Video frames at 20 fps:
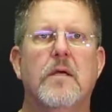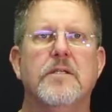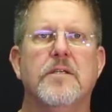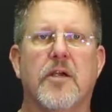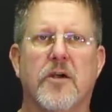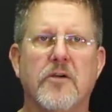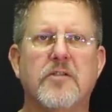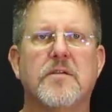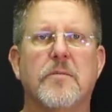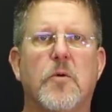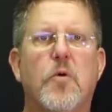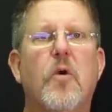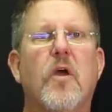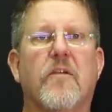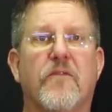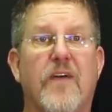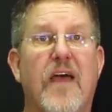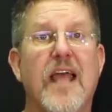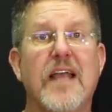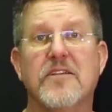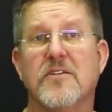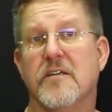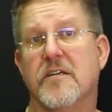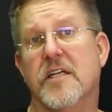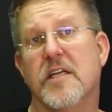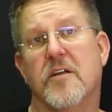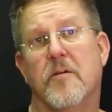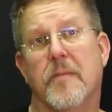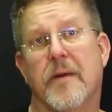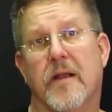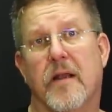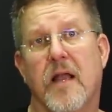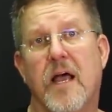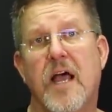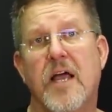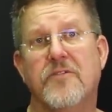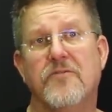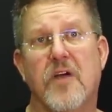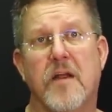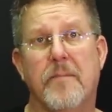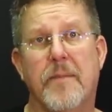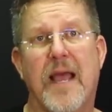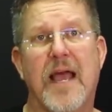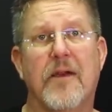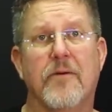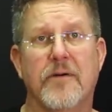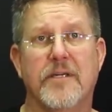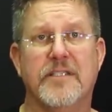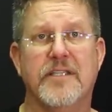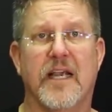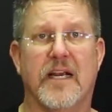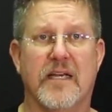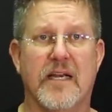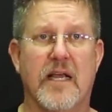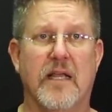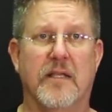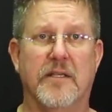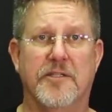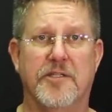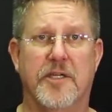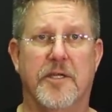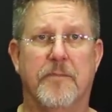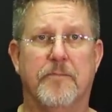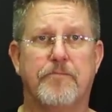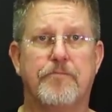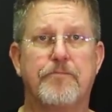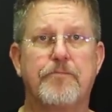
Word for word: So here are some quick facts on nickel metal hydride battery technology.